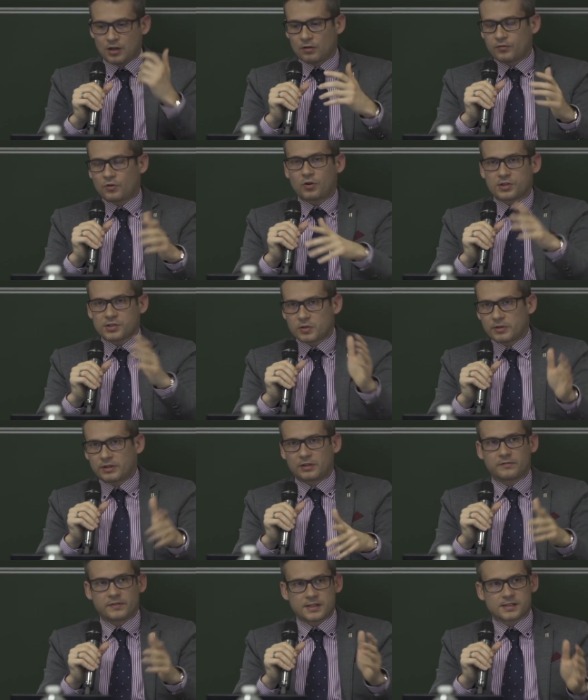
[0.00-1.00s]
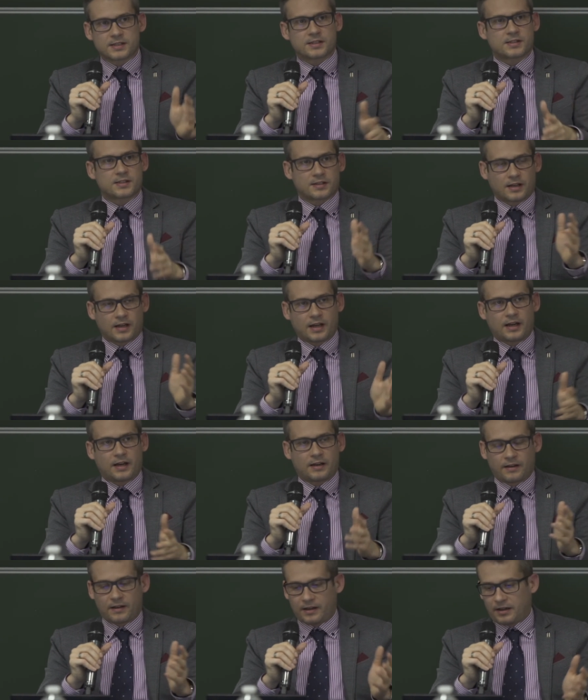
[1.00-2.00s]
Of course, humanitarian visas
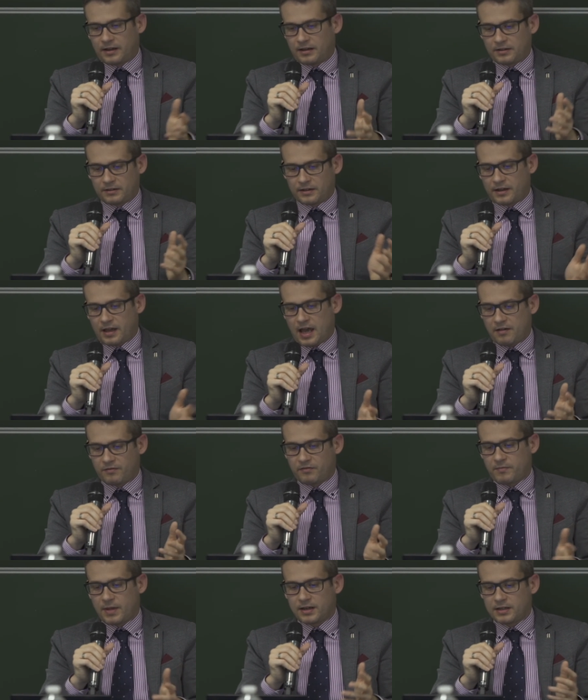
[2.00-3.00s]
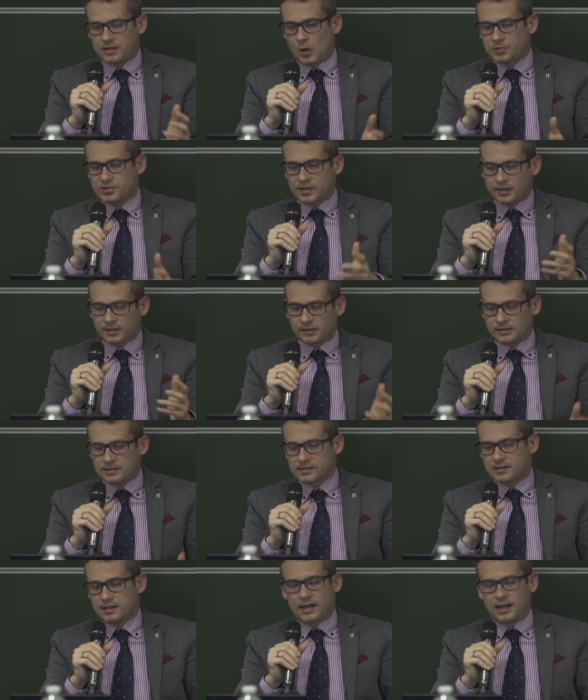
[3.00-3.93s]
have many obstacles,